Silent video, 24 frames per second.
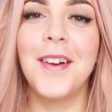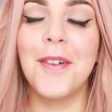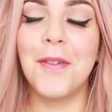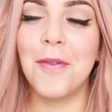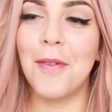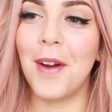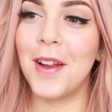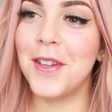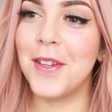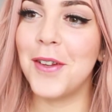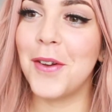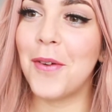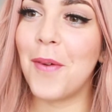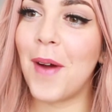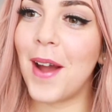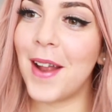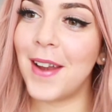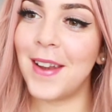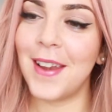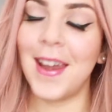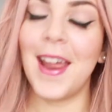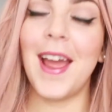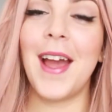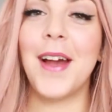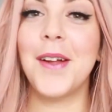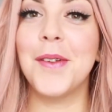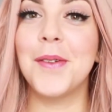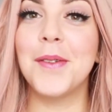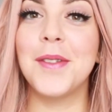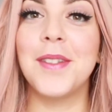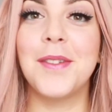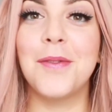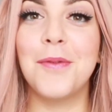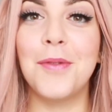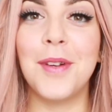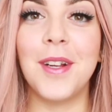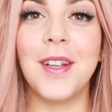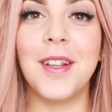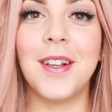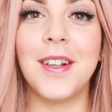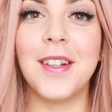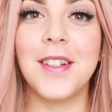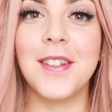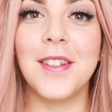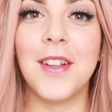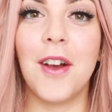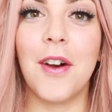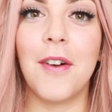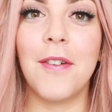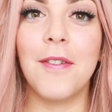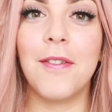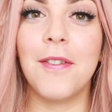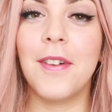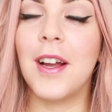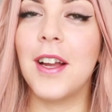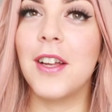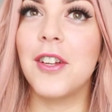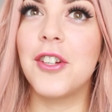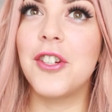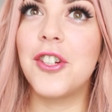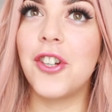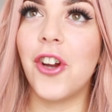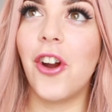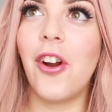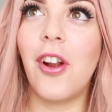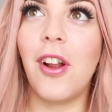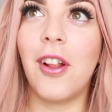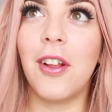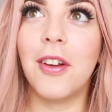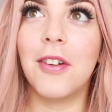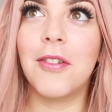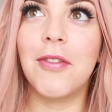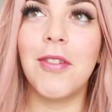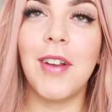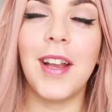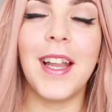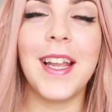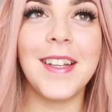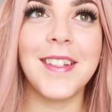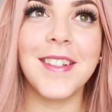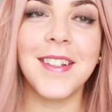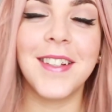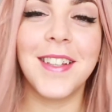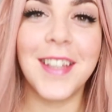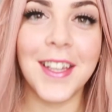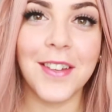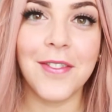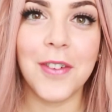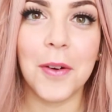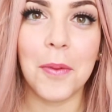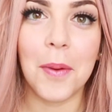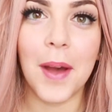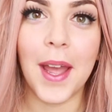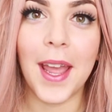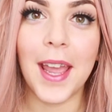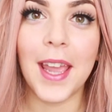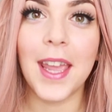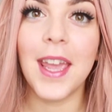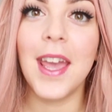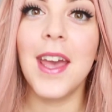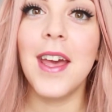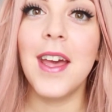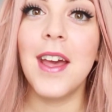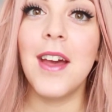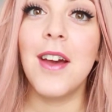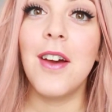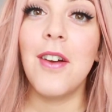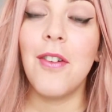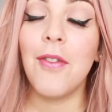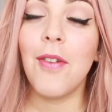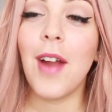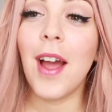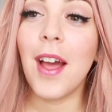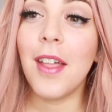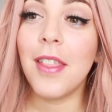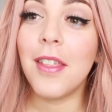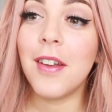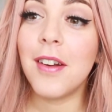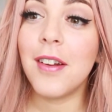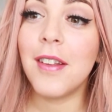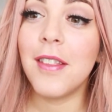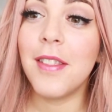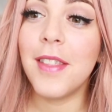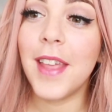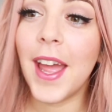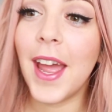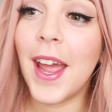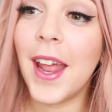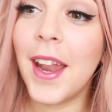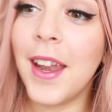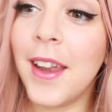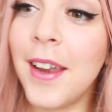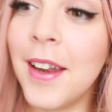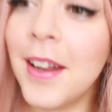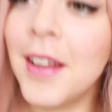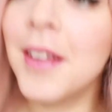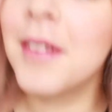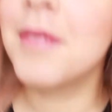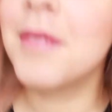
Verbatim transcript: when you announce the winners of a Sherlock related giveaway rather than